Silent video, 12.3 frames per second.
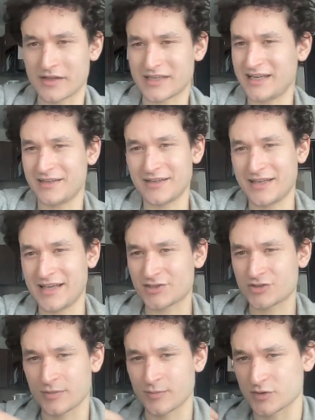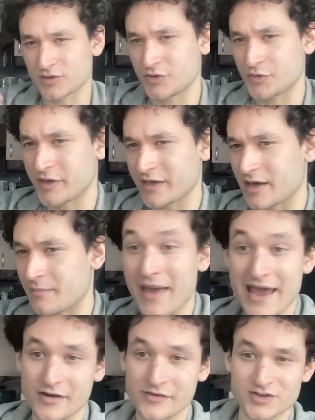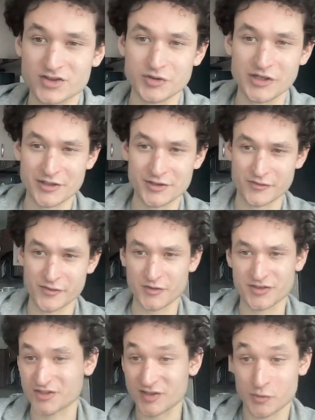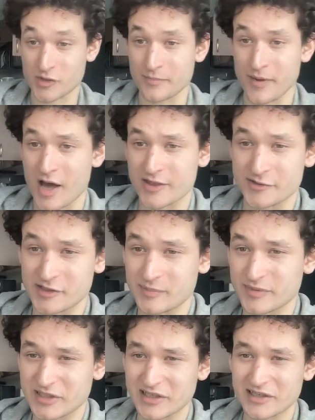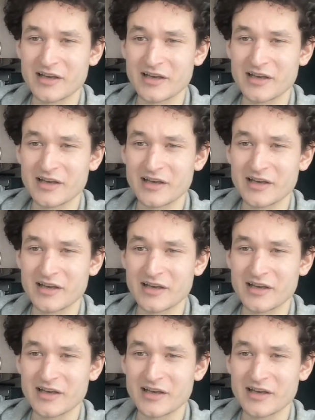Like he has troubles doing man on the street interviews because he doesn't want to bother anybody.